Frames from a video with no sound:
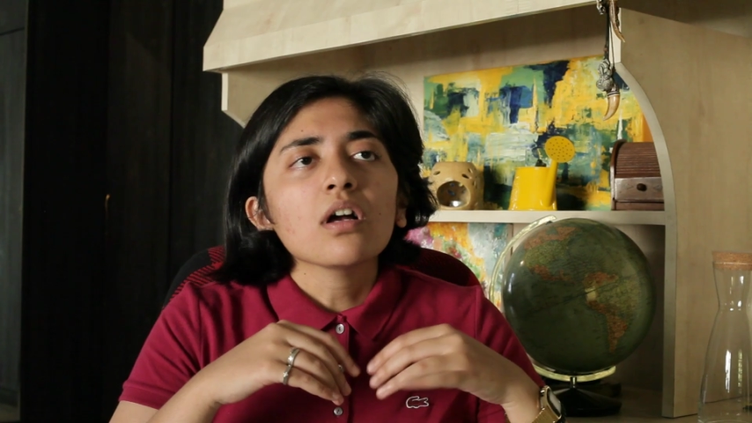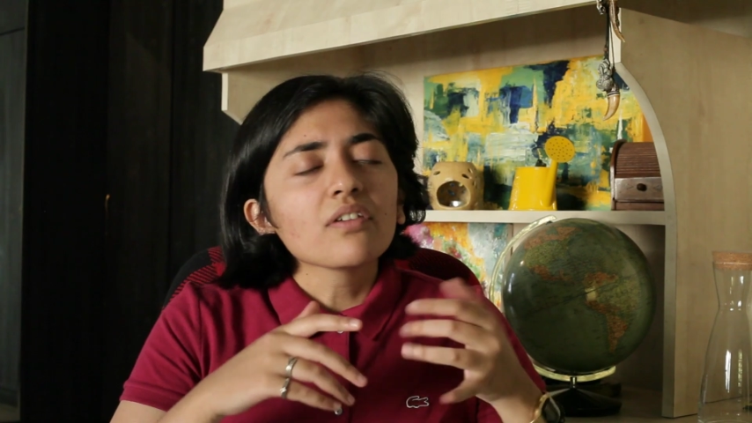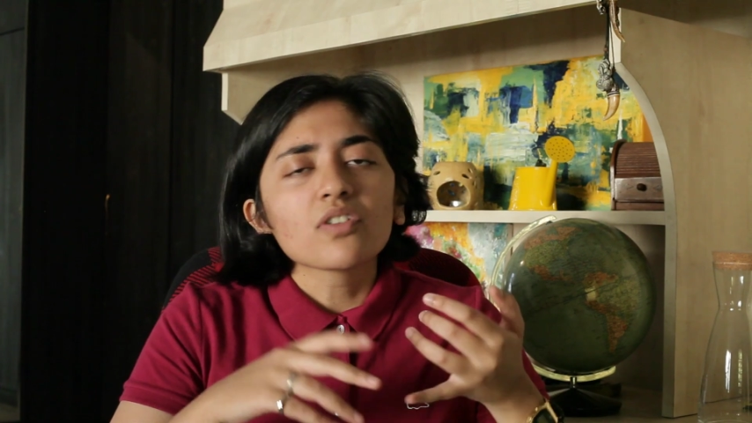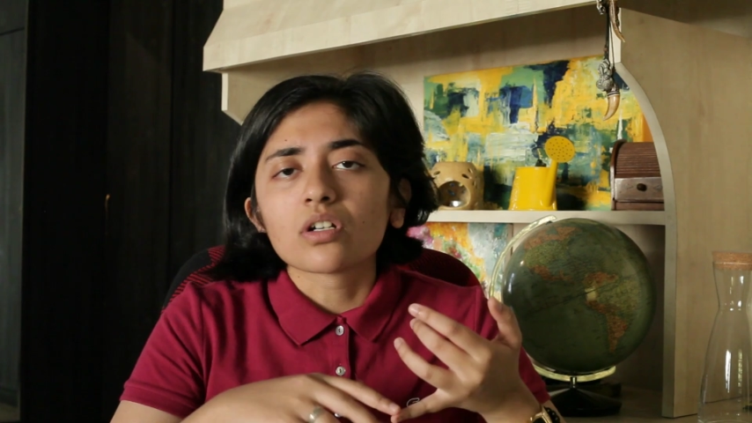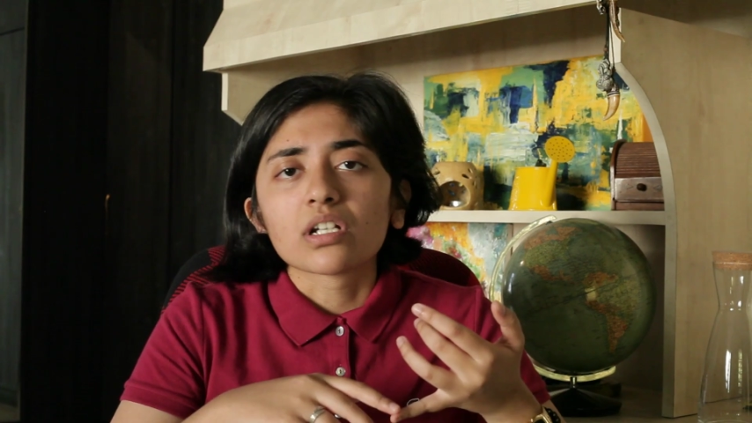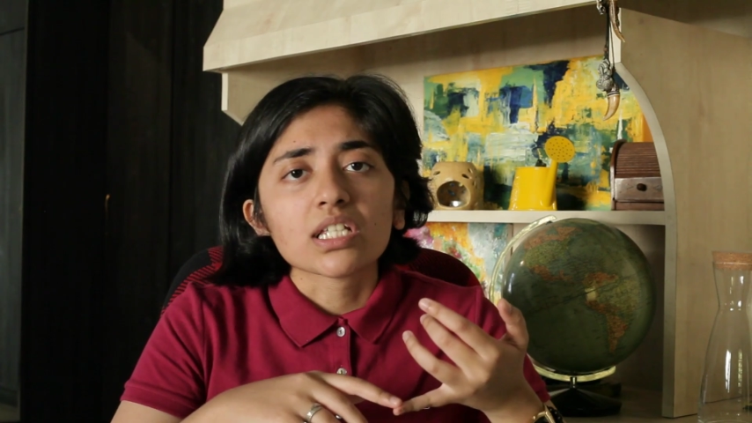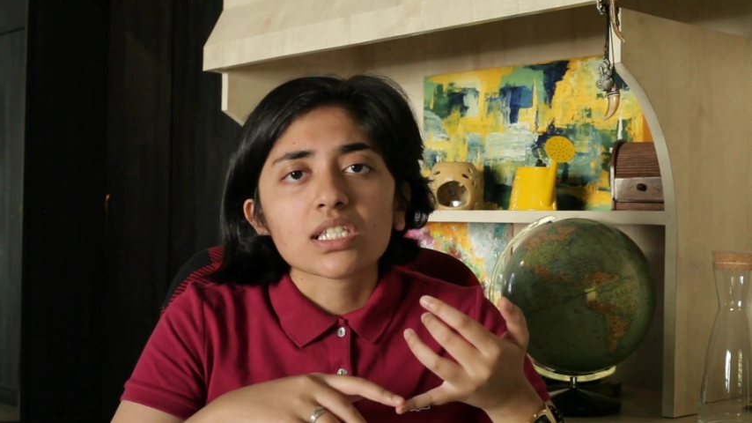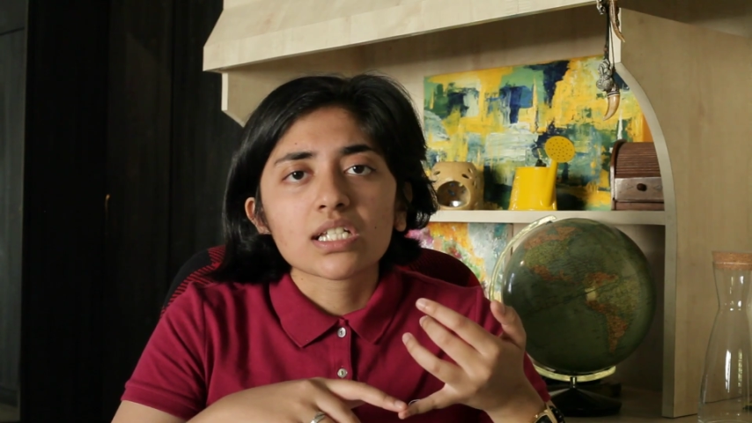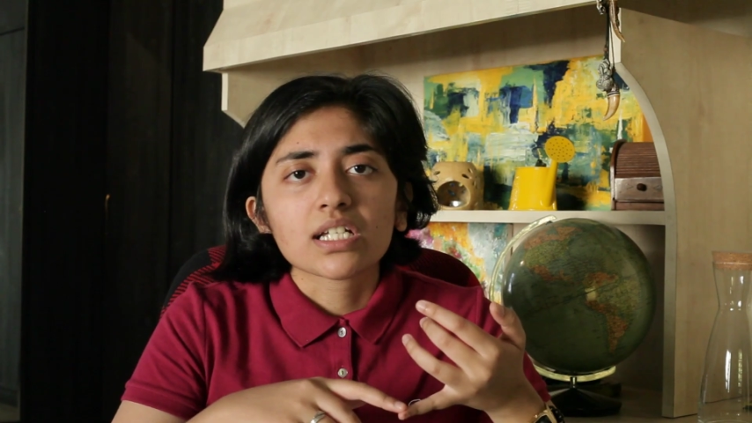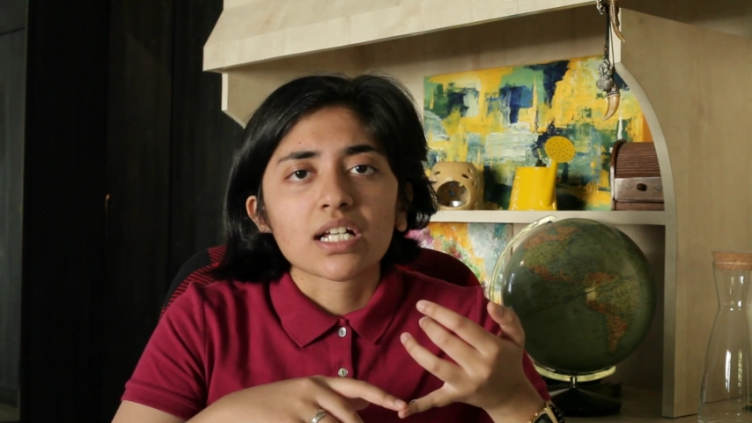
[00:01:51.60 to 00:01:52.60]
I've gone on
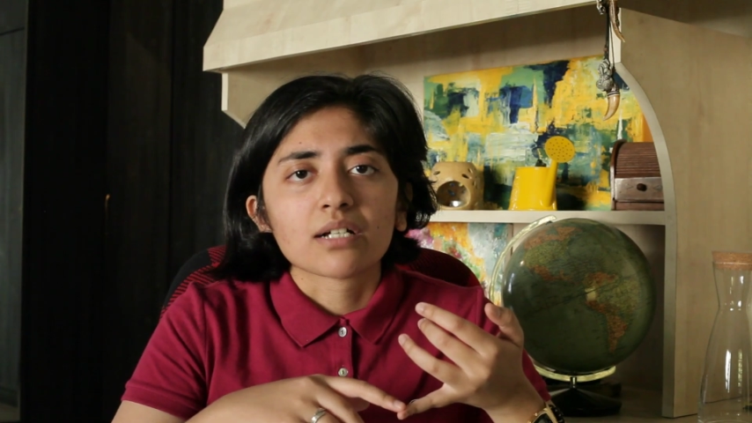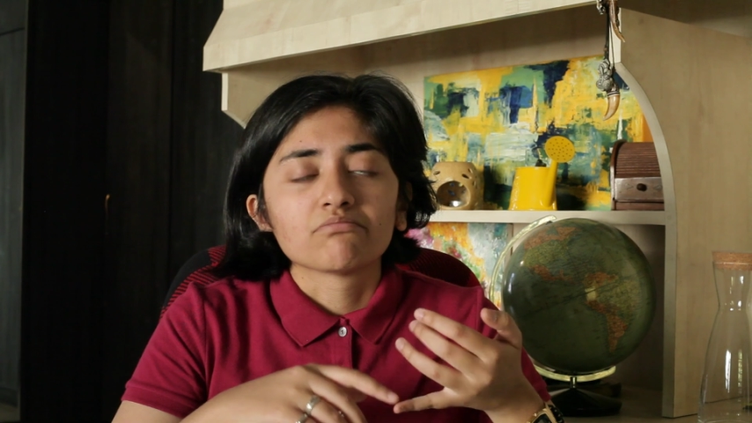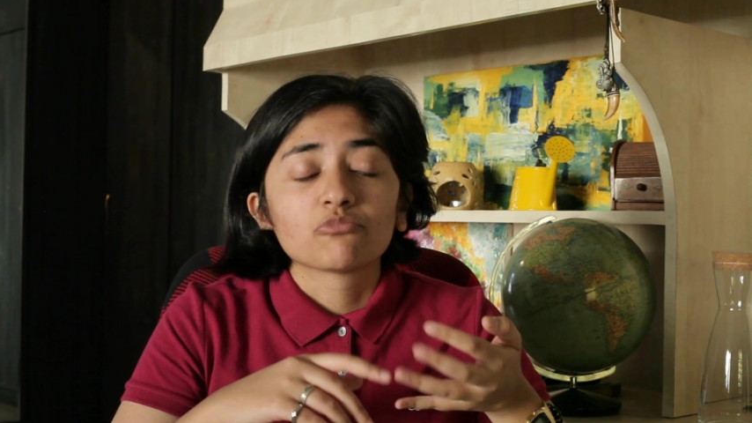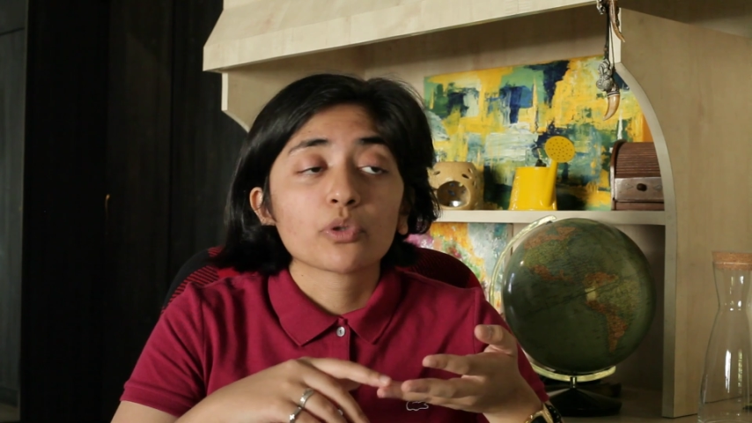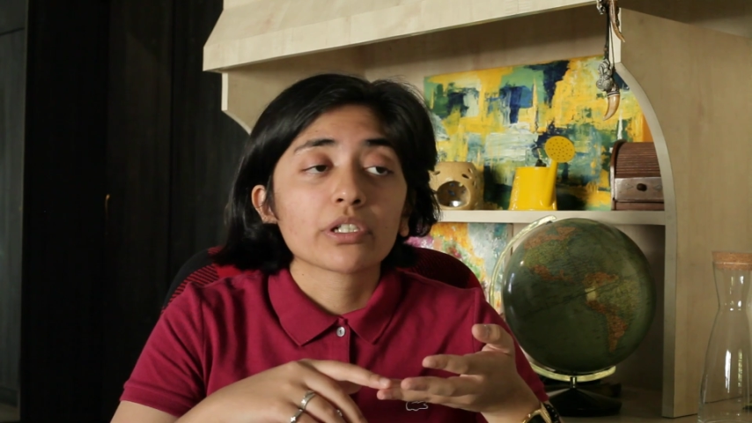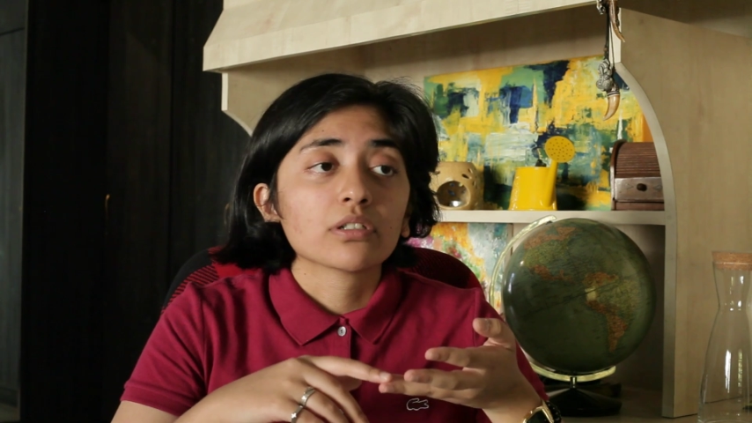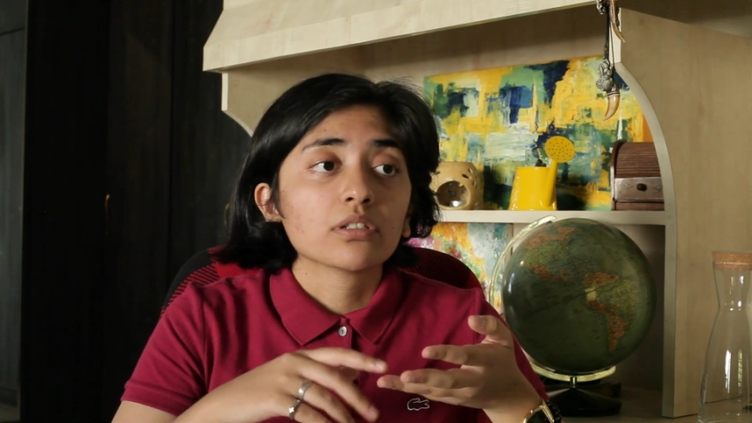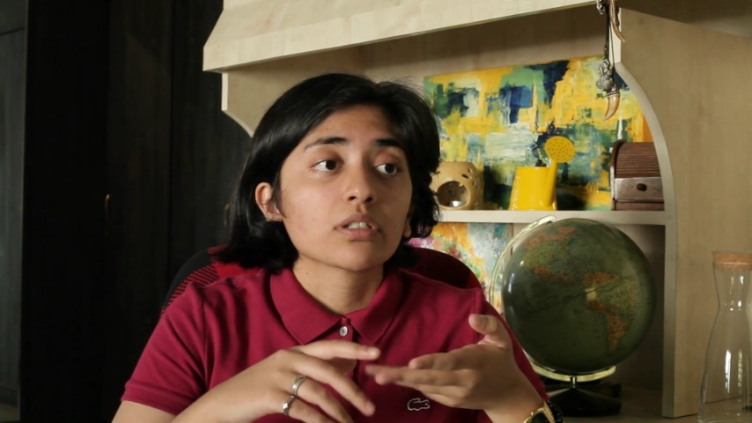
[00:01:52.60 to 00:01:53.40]
Instagram, Twitter,